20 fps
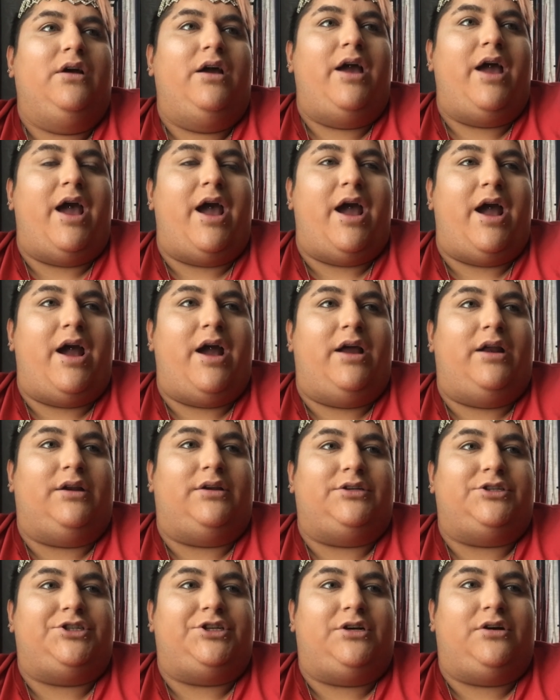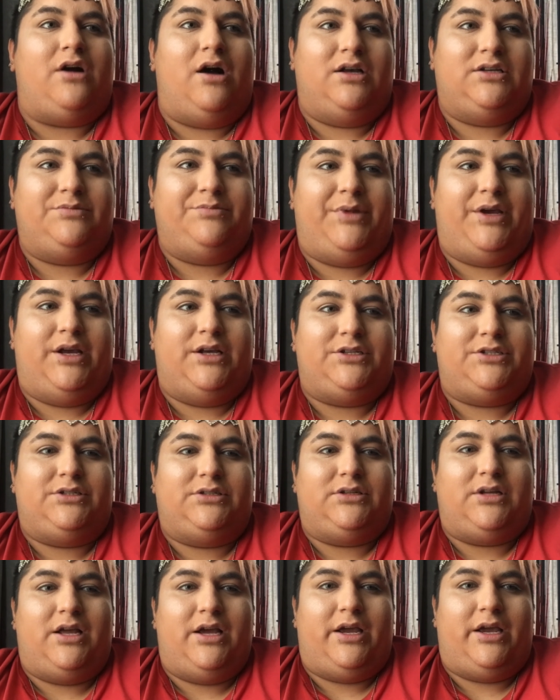And she calls me and she's
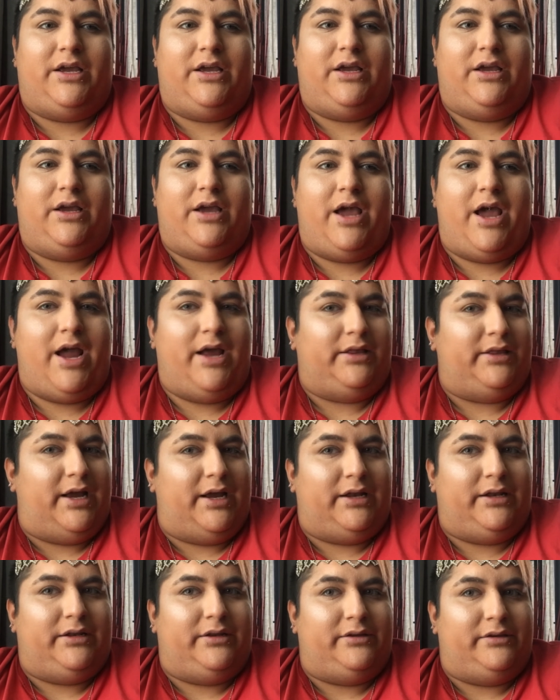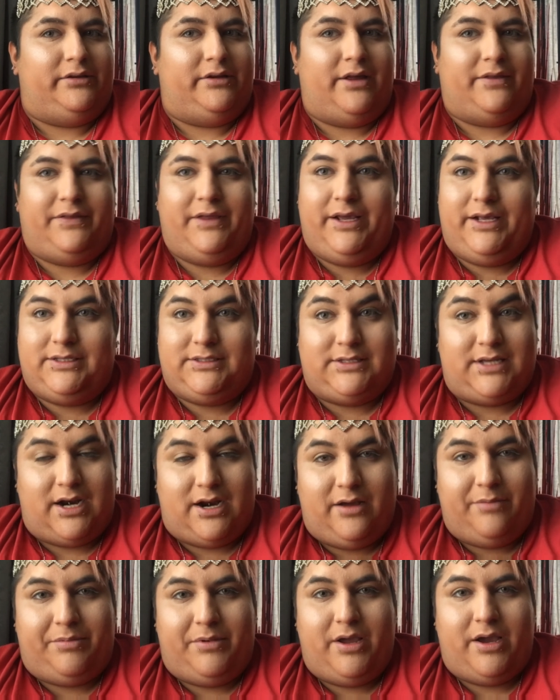like, hey, like, nothing is set
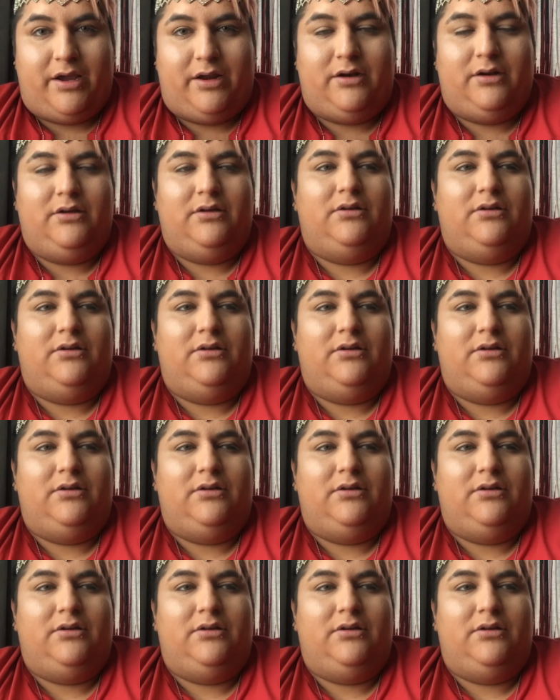up yet.